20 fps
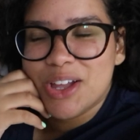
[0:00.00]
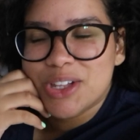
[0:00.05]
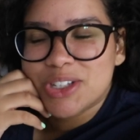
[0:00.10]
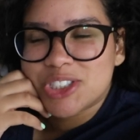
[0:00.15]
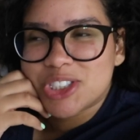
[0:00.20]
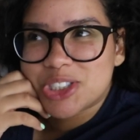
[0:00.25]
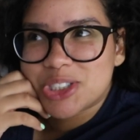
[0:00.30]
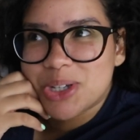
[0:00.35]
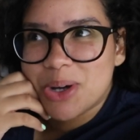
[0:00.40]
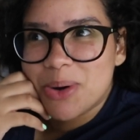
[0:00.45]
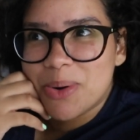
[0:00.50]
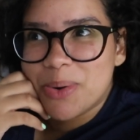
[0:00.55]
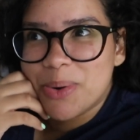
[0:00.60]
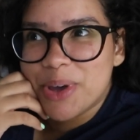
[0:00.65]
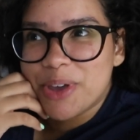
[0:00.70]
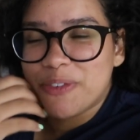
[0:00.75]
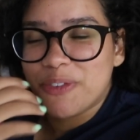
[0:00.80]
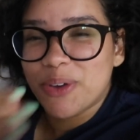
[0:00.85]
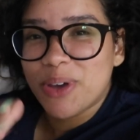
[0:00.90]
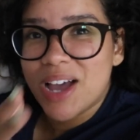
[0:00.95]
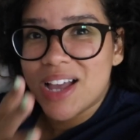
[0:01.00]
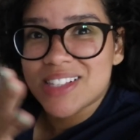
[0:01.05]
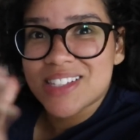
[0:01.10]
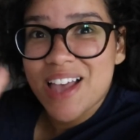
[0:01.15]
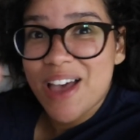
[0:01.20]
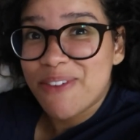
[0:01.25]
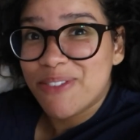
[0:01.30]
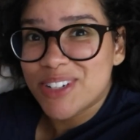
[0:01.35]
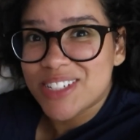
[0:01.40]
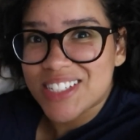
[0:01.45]
So if you guys
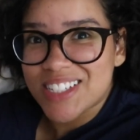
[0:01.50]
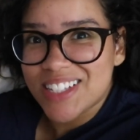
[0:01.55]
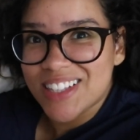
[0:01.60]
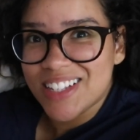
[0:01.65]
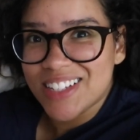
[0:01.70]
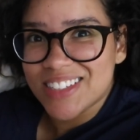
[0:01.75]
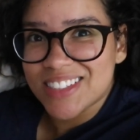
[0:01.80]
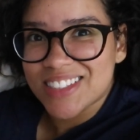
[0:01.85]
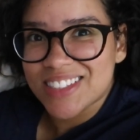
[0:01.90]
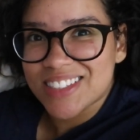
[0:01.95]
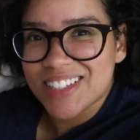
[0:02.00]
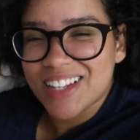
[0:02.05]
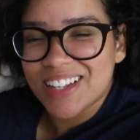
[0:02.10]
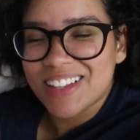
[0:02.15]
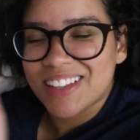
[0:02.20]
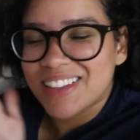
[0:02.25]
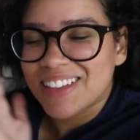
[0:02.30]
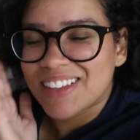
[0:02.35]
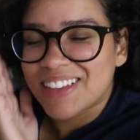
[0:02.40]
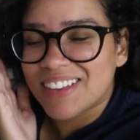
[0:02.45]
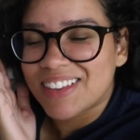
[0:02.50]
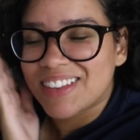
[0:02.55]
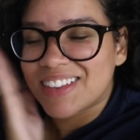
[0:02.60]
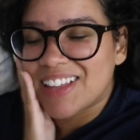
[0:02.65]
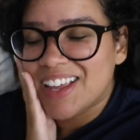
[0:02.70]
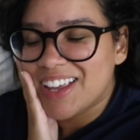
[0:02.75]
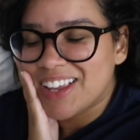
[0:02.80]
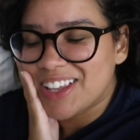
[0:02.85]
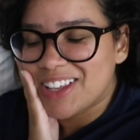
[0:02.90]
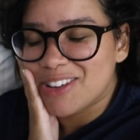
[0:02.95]
ever see this,
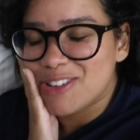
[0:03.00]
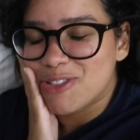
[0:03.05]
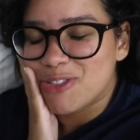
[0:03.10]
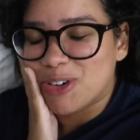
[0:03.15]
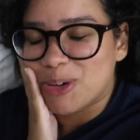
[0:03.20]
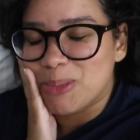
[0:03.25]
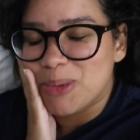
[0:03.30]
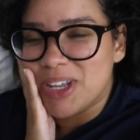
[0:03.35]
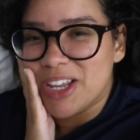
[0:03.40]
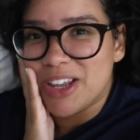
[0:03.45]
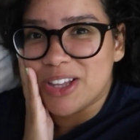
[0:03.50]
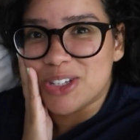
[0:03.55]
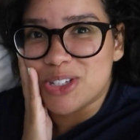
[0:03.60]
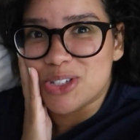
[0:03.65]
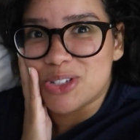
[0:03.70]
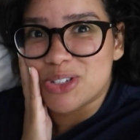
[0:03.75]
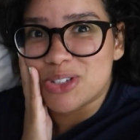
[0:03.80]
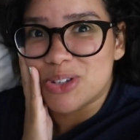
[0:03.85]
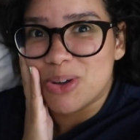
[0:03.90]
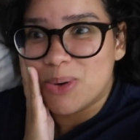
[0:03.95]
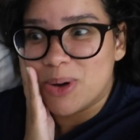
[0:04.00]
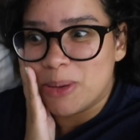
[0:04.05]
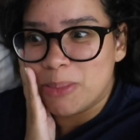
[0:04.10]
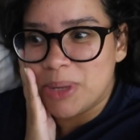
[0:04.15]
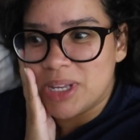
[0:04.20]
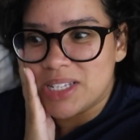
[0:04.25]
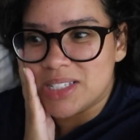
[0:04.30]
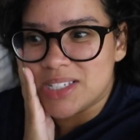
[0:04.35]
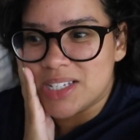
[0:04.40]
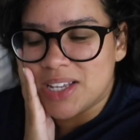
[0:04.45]
thank you for being so
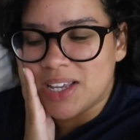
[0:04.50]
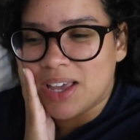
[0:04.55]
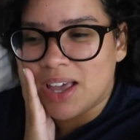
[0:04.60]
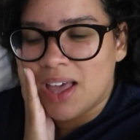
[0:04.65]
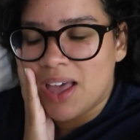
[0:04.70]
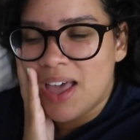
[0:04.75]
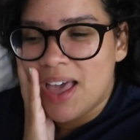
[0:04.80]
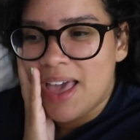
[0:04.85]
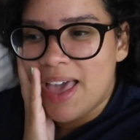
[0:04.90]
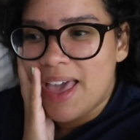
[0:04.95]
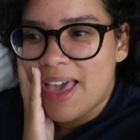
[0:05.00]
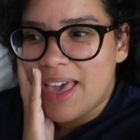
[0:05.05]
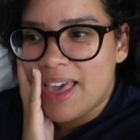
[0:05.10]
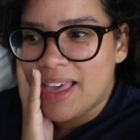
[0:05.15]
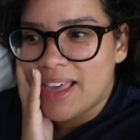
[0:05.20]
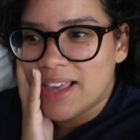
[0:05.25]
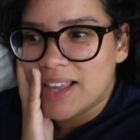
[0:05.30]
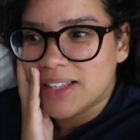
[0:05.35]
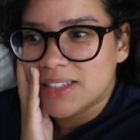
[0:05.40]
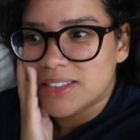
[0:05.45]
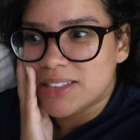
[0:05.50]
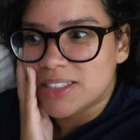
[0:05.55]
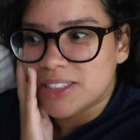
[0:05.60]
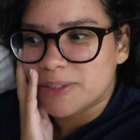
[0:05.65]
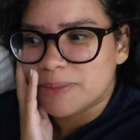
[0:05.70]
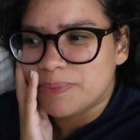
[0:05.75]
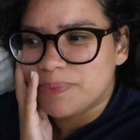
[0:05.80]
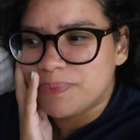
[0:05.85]
amazing. And